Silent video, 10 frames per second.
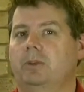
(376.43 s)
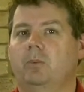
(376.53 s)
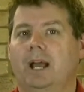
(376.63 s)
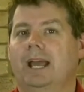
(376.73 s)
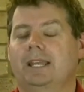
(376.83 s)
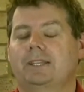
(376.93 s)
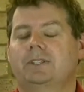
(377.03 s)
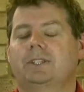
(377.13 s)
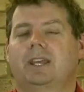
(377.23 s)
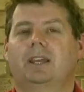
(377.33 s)

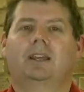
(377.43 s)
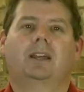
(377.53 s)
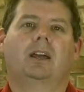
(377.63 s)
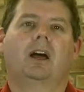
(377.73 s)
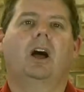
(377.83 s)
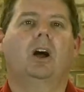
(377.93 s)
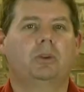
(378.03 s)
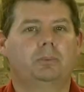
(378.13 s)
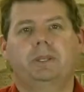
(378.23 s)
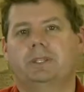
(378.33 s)
ways,
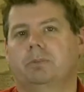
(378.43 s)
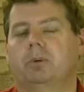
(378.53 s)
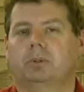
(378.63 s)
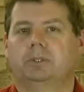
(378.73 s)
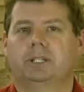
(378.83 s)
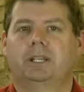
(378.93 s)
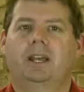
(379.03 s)
hope is born.